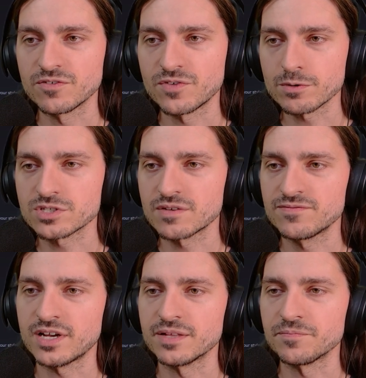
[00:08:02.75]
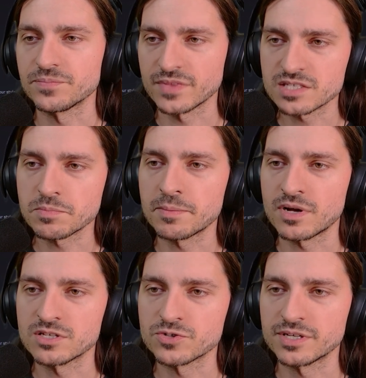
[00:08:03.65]
Focus on fun. That's my
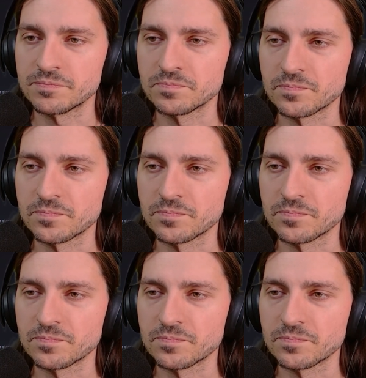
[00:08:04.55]
mantra.